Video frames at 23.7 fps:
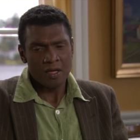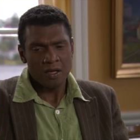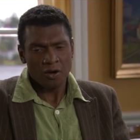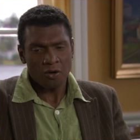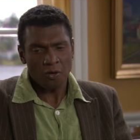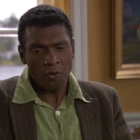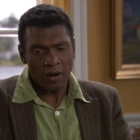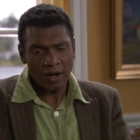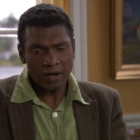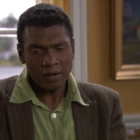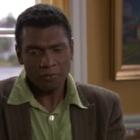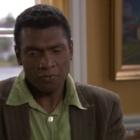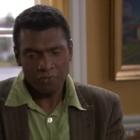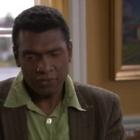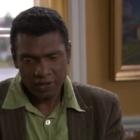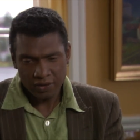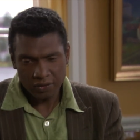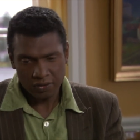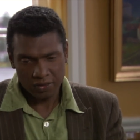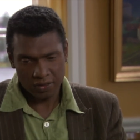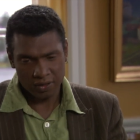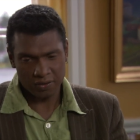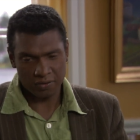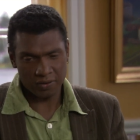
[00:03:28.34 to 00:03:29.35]
Quantum
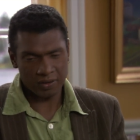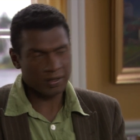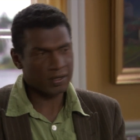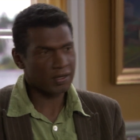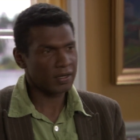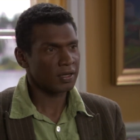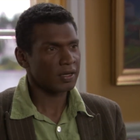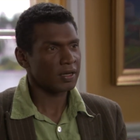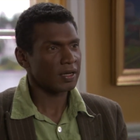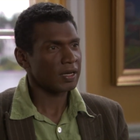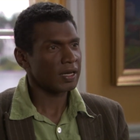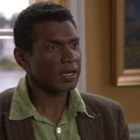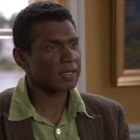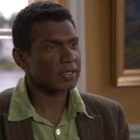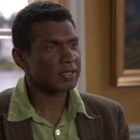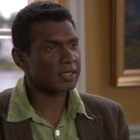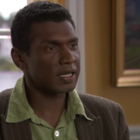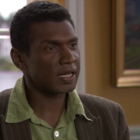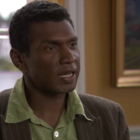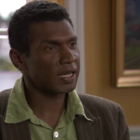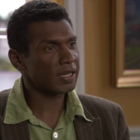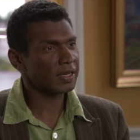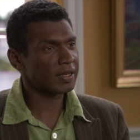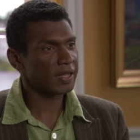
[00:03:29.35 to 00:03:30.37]
field theory is
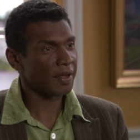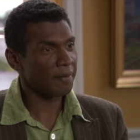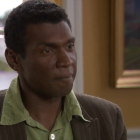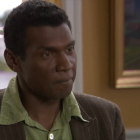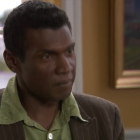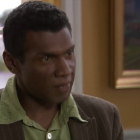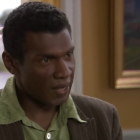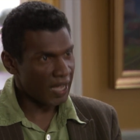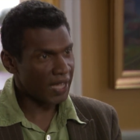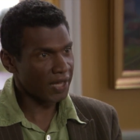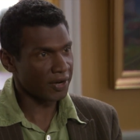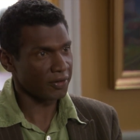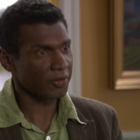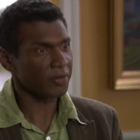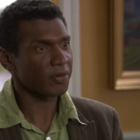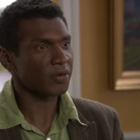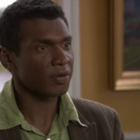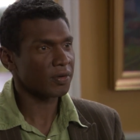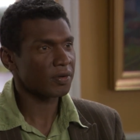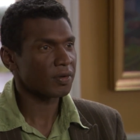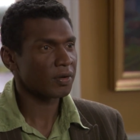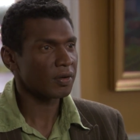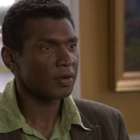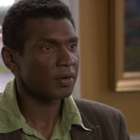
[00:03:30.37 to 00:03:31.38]
saying that matter
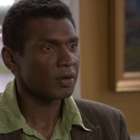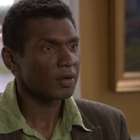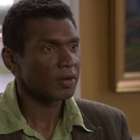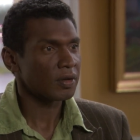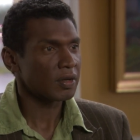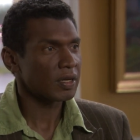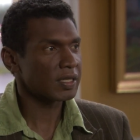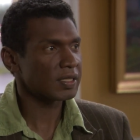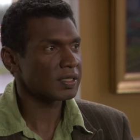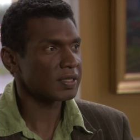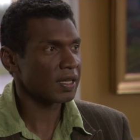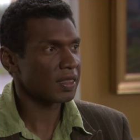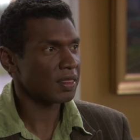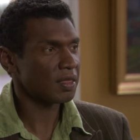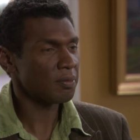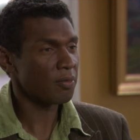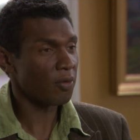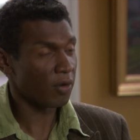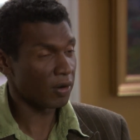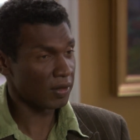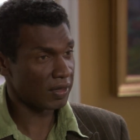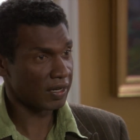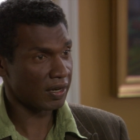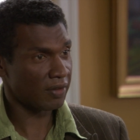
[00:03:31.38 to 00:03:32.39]
is nothing
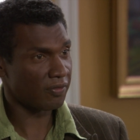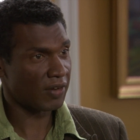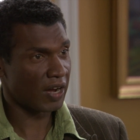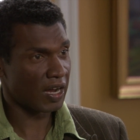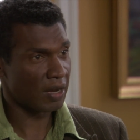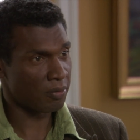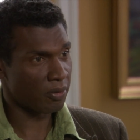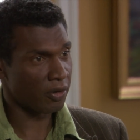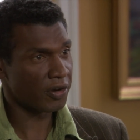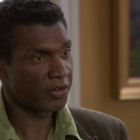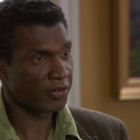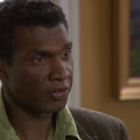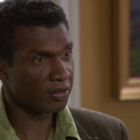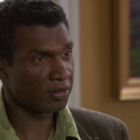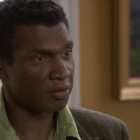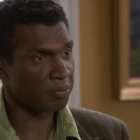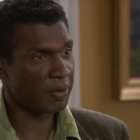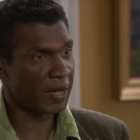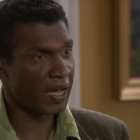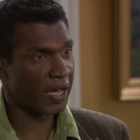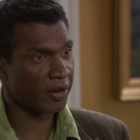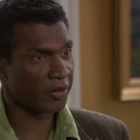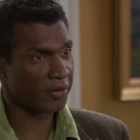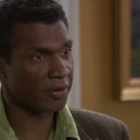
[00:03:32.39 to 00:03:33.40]
more than a vibrational
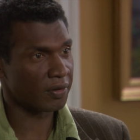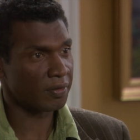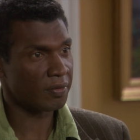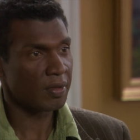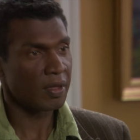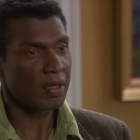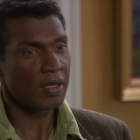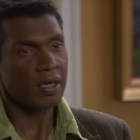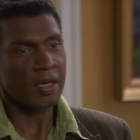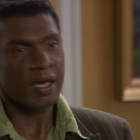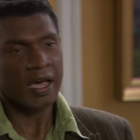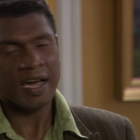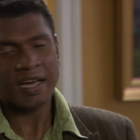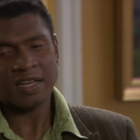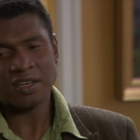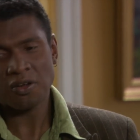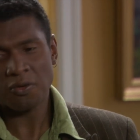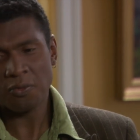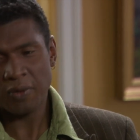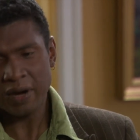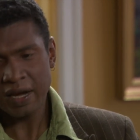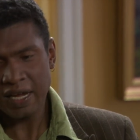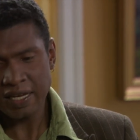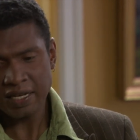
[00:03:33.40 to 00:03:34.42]
pattern. And the
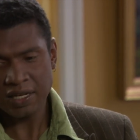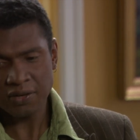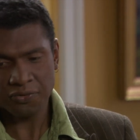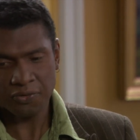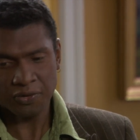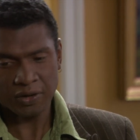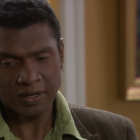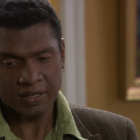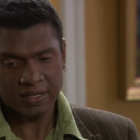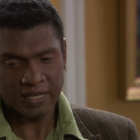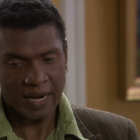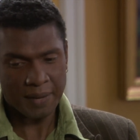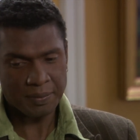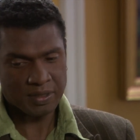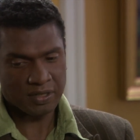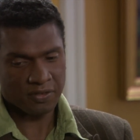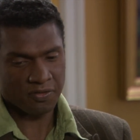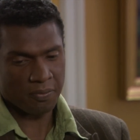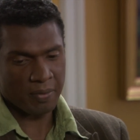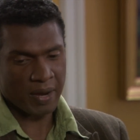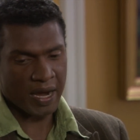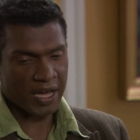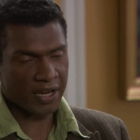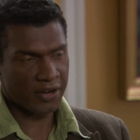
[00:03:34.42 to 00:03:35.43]
way different types
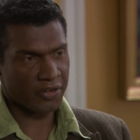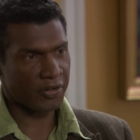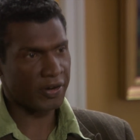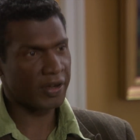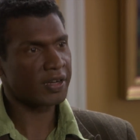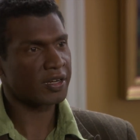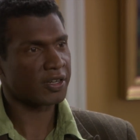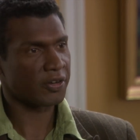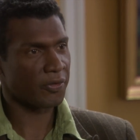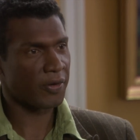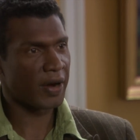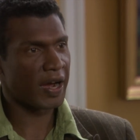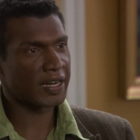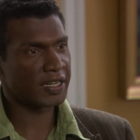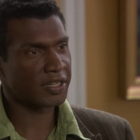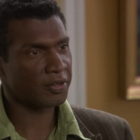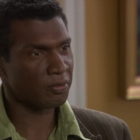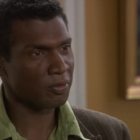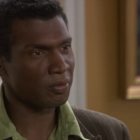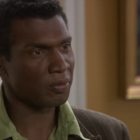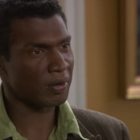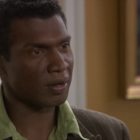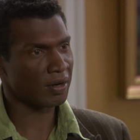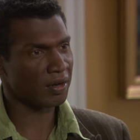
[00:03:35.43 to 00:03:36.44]
of matter are interacting
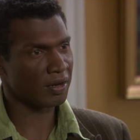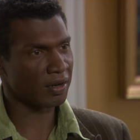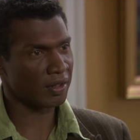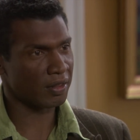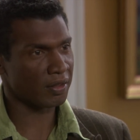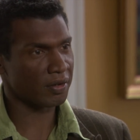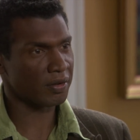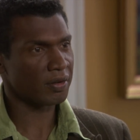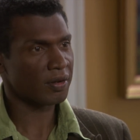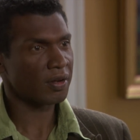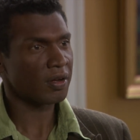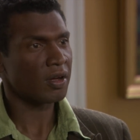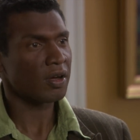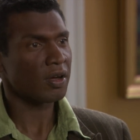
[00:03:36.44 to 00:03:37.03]
with one another, mm.